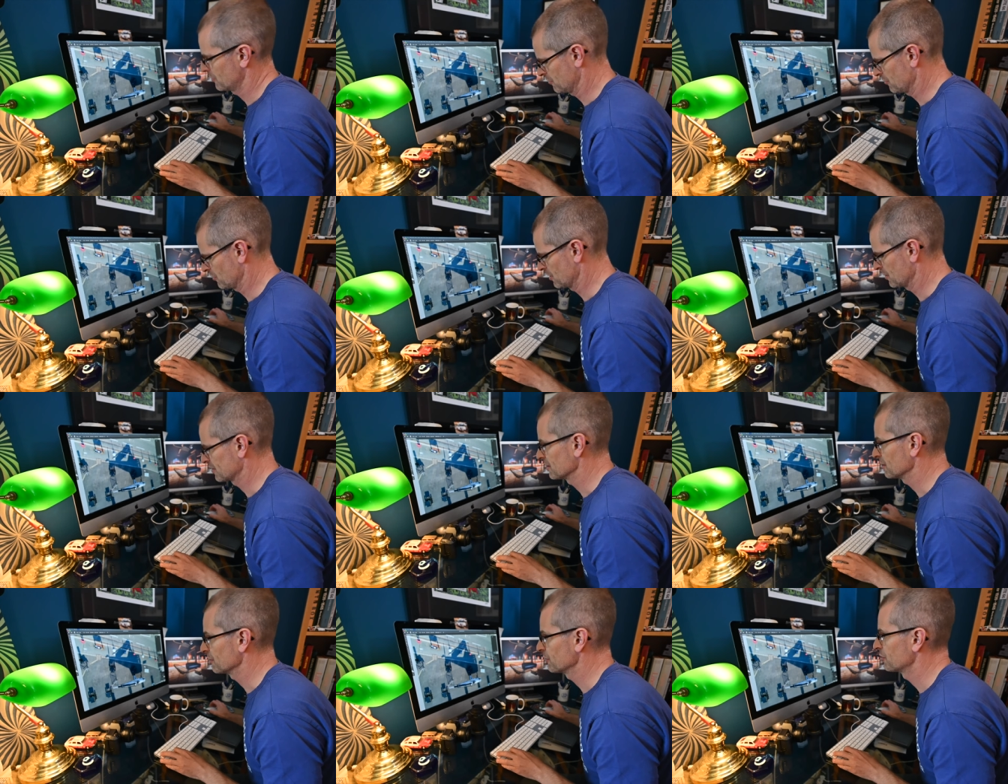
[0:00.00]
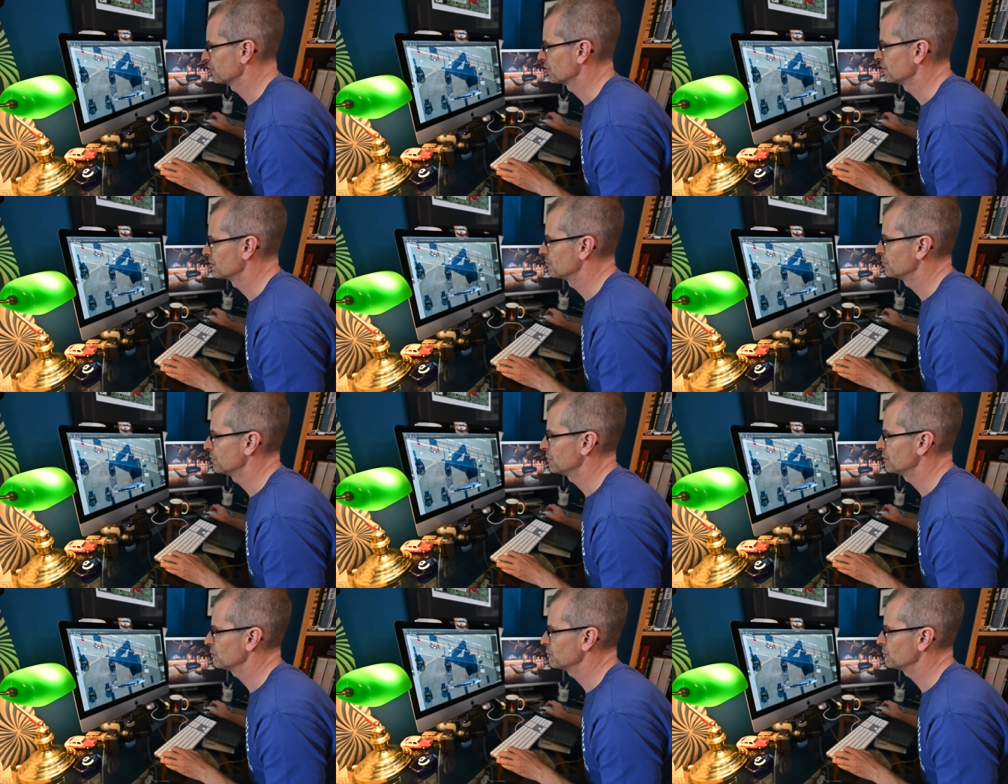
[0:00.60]
the right stuff,
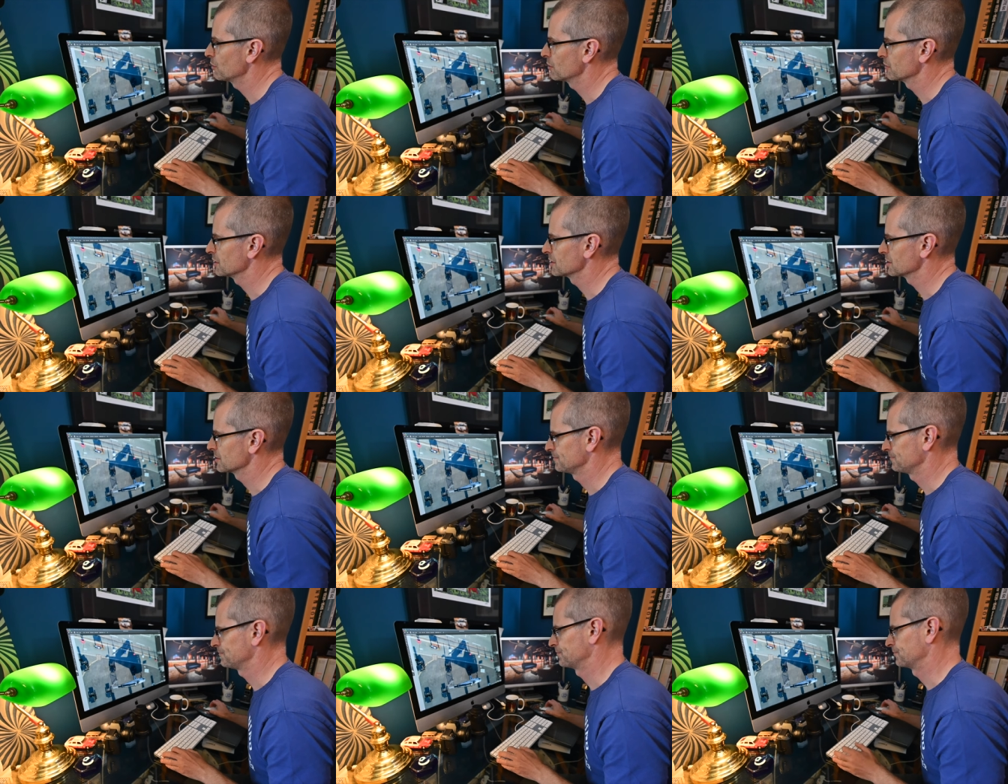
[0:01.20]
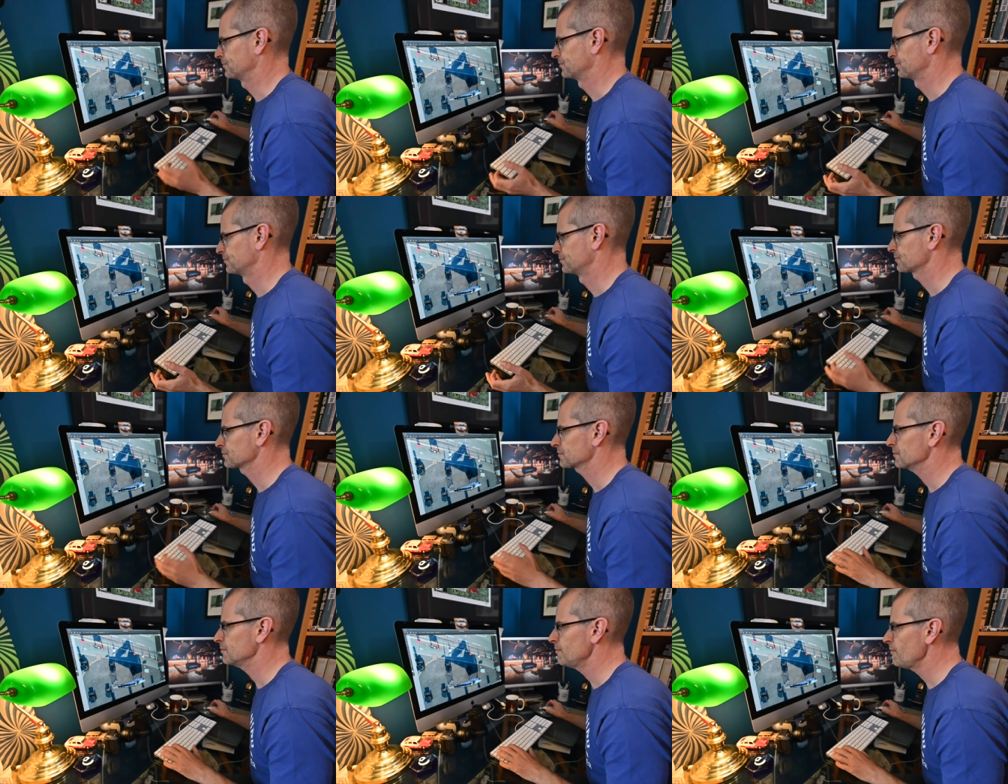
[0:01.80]
but not all of it.
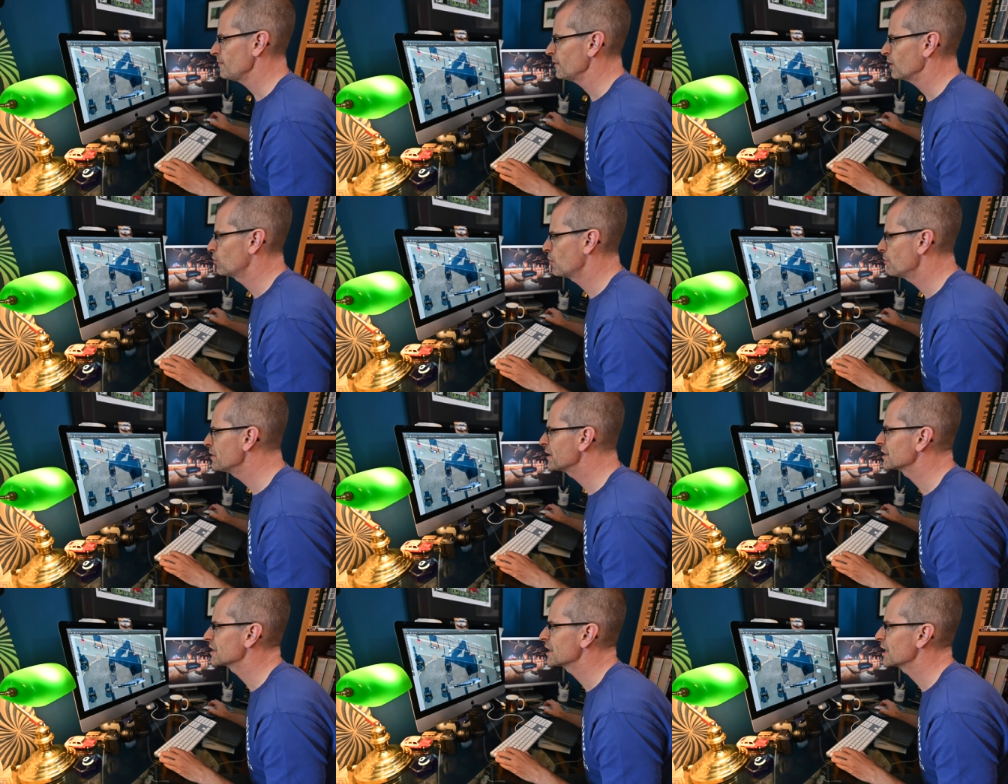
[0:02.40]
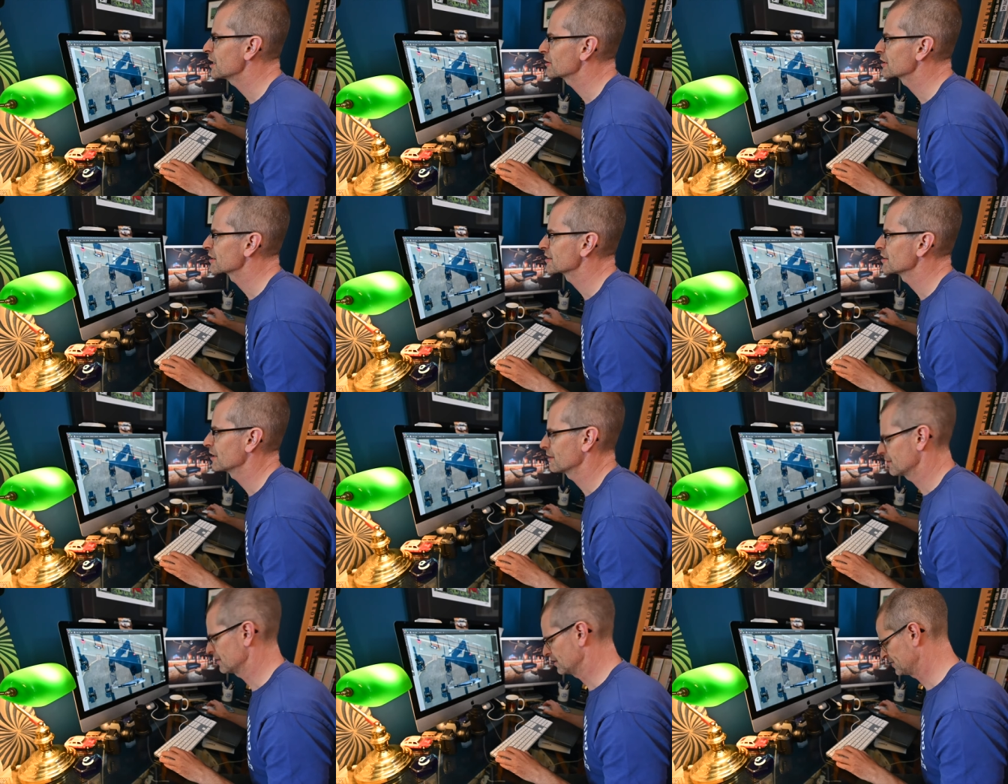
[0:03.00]
When we get to areas
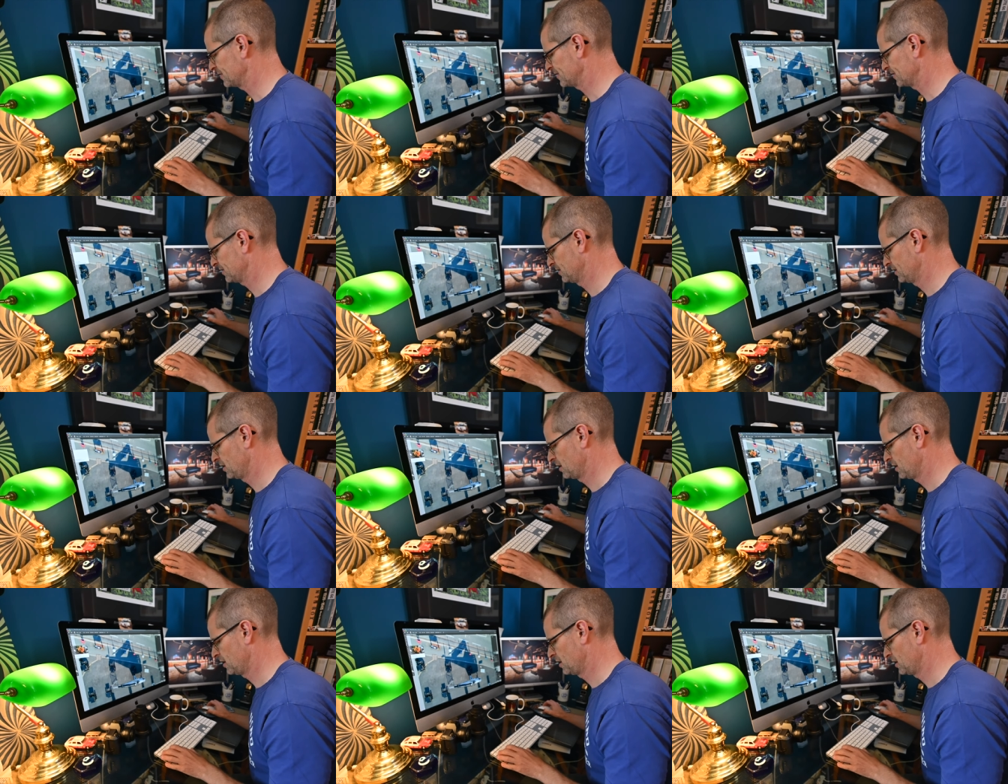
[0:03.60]
like this,